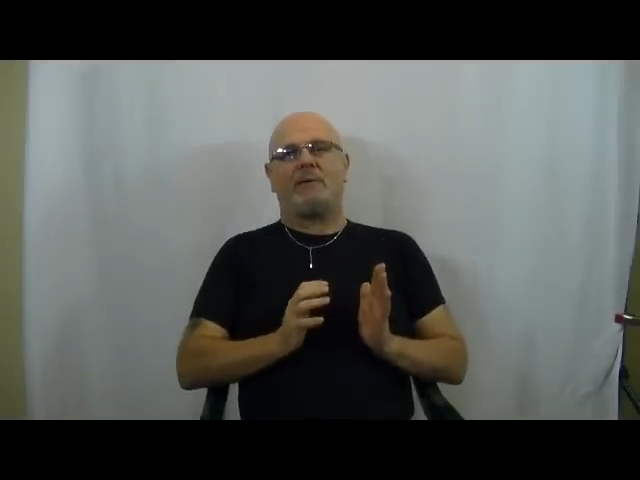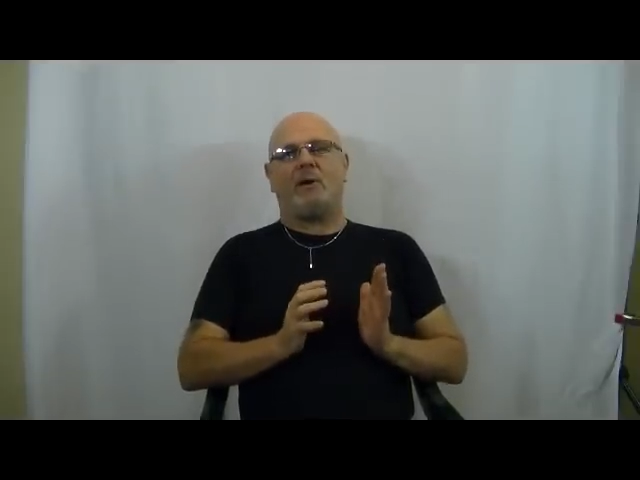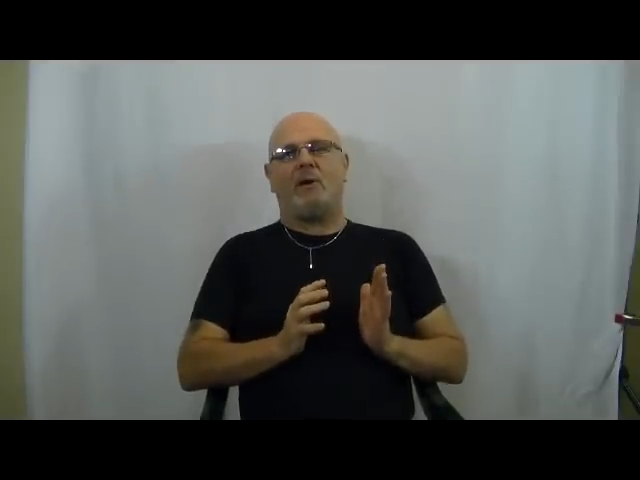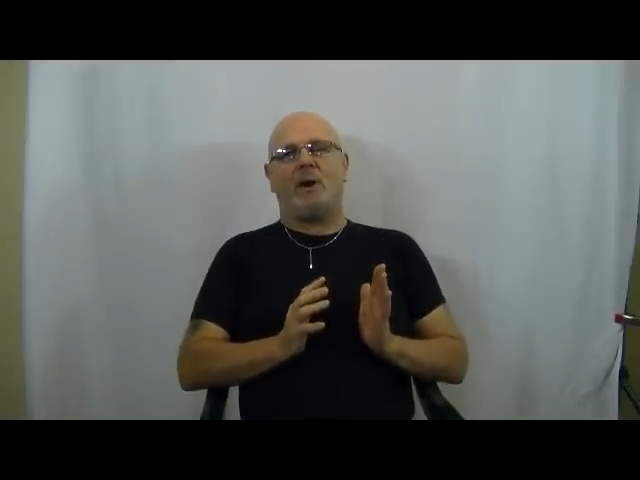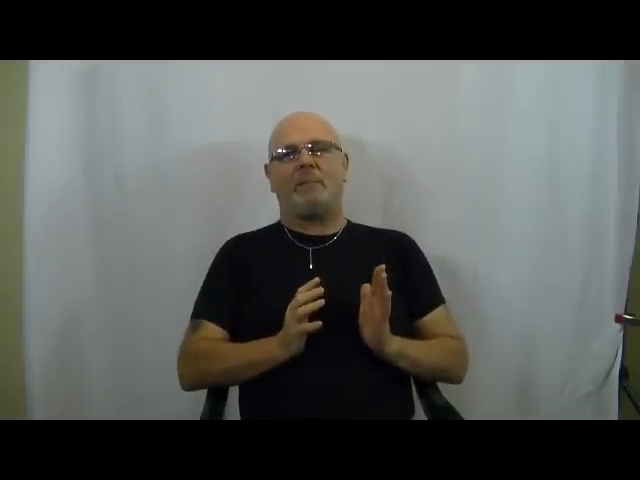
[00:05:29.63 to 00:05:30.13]

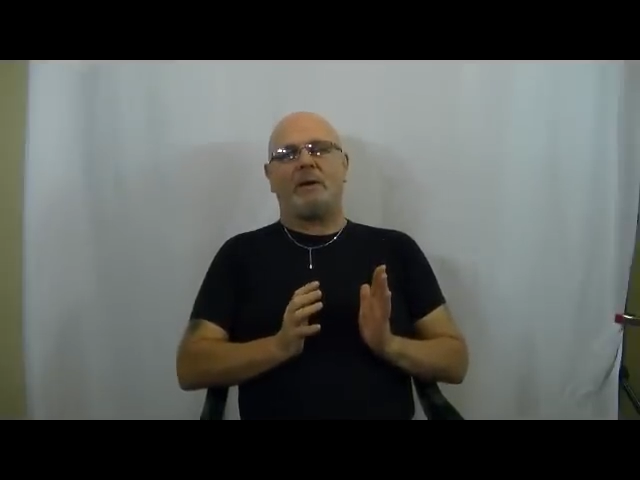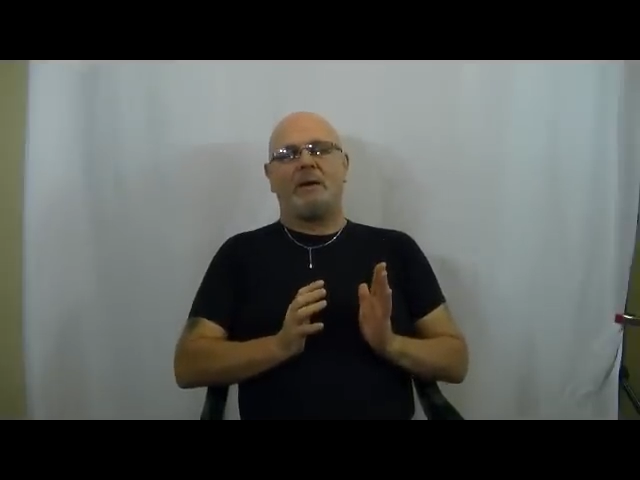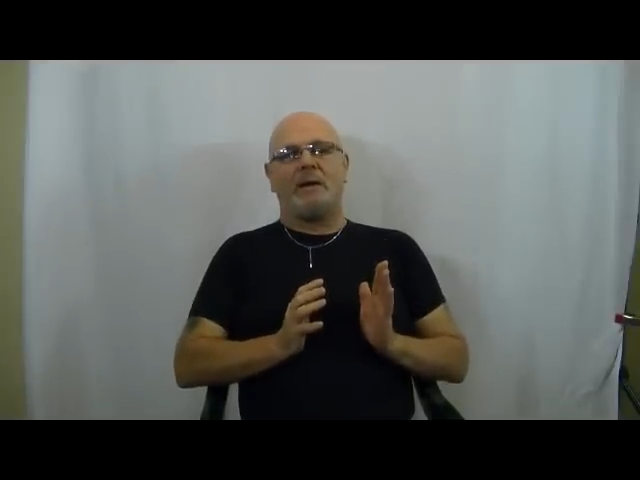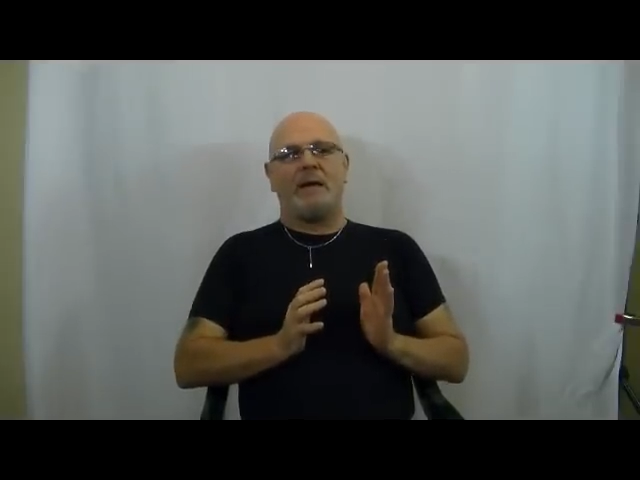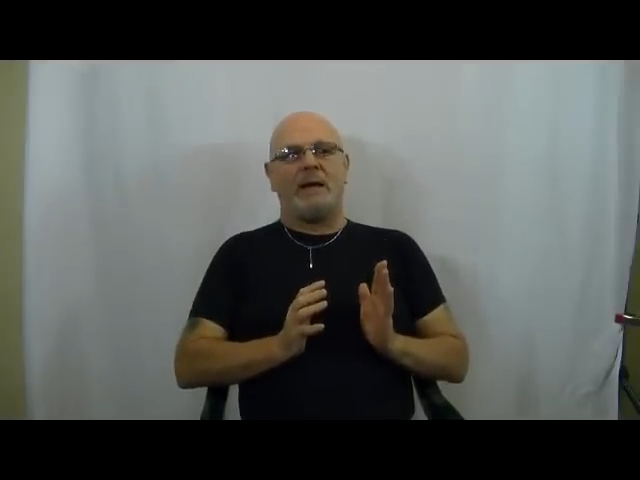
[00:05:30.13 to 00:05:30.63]
time
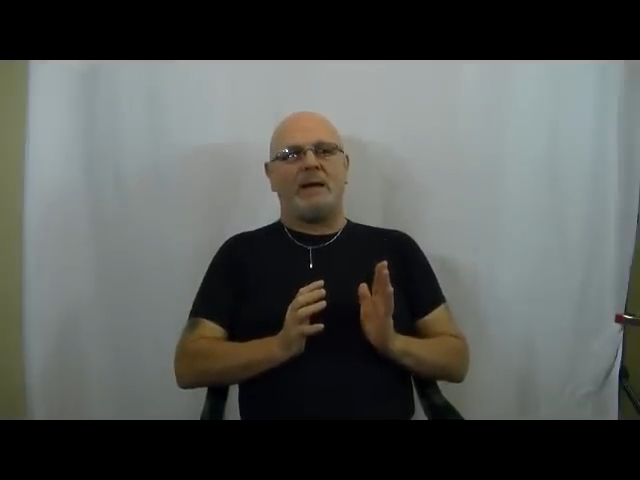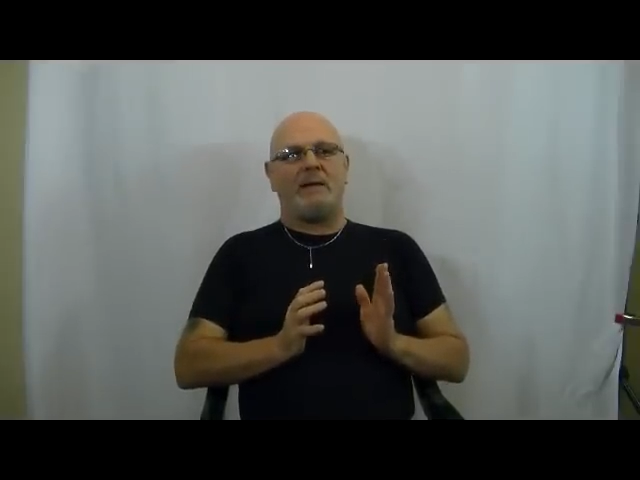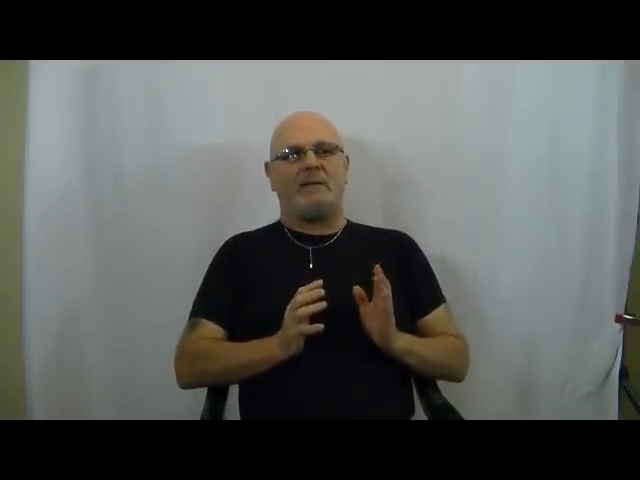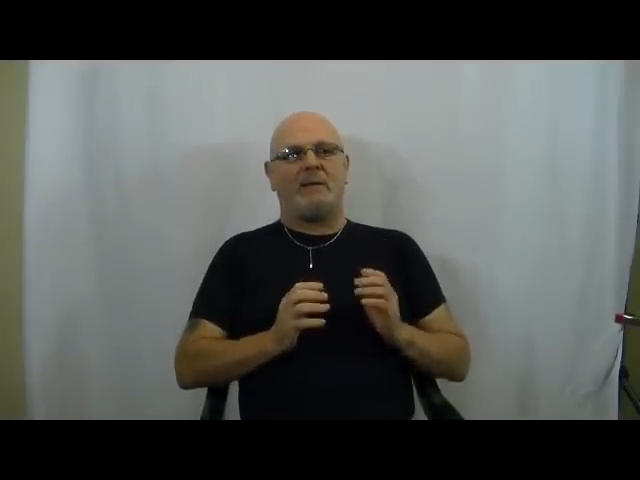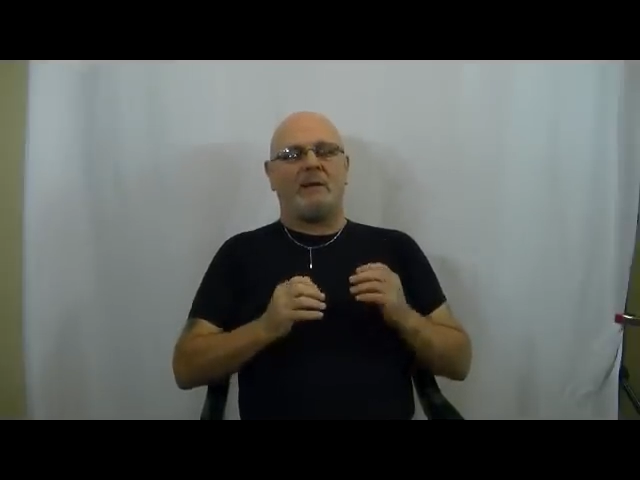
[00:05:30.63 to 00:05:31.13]

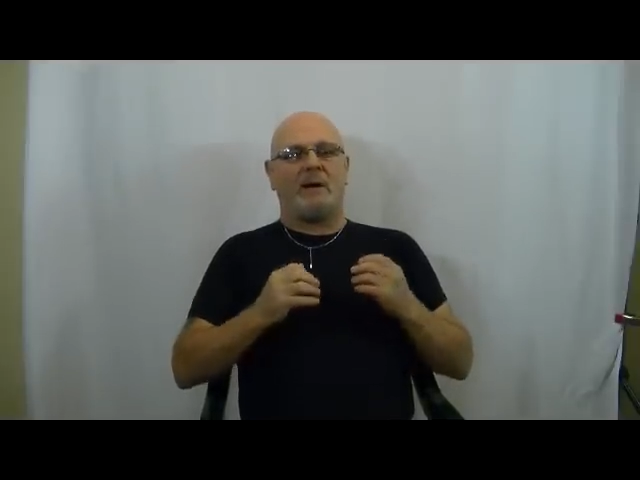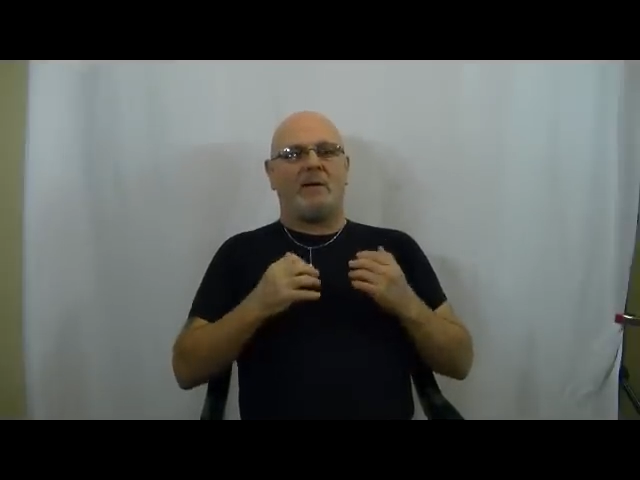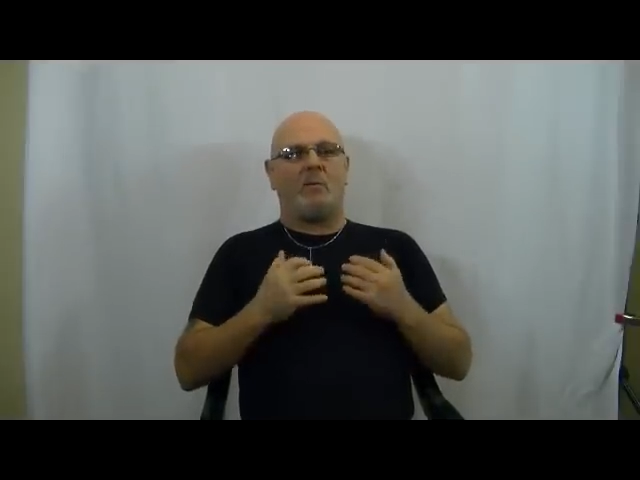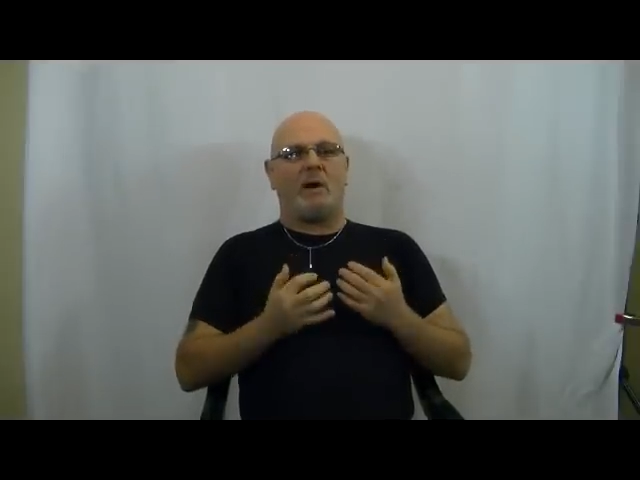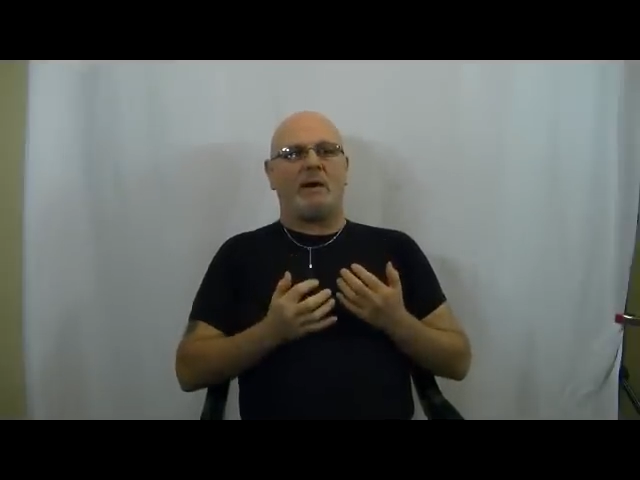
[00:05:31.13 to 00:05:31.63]
is
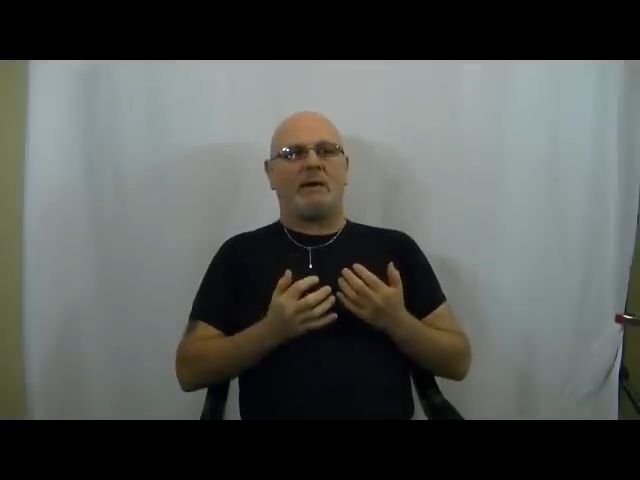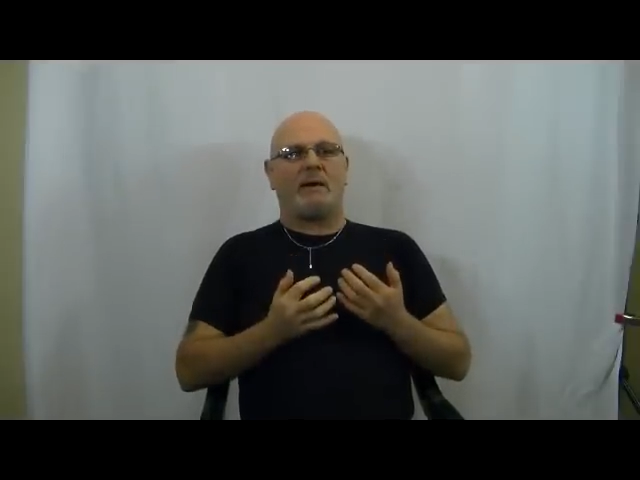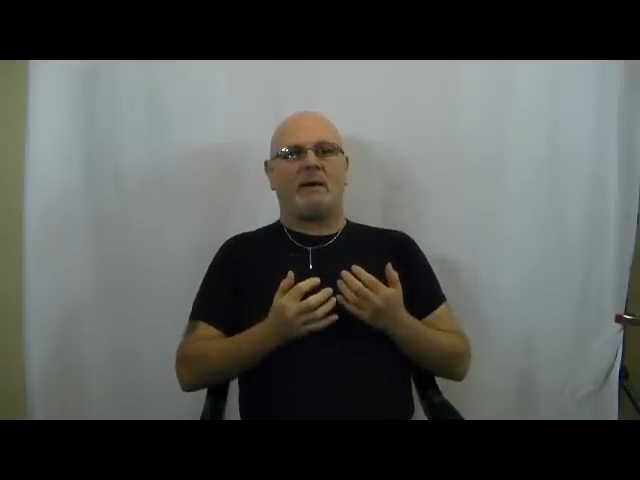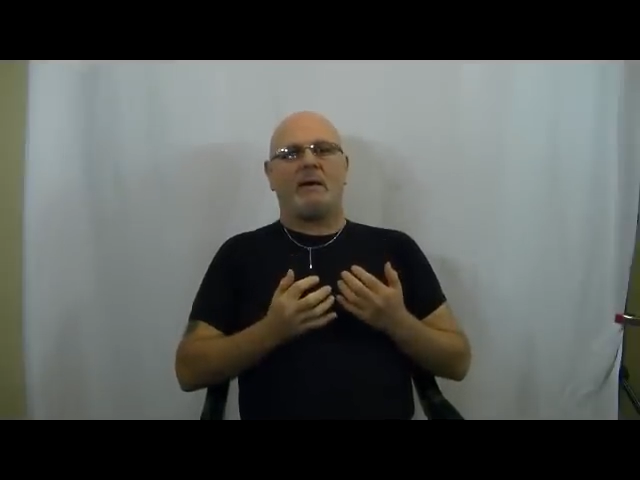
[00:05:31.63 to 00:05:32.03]
awake,